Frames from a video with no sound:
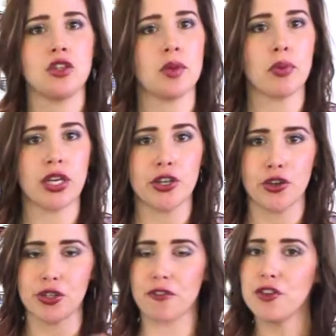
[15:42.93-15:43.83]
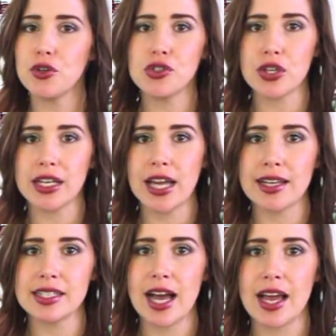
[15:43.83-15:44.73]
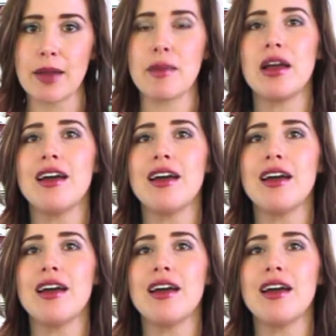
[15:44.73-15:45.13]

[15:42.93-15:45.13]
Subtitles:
You can put it in your diffuser at nighttime.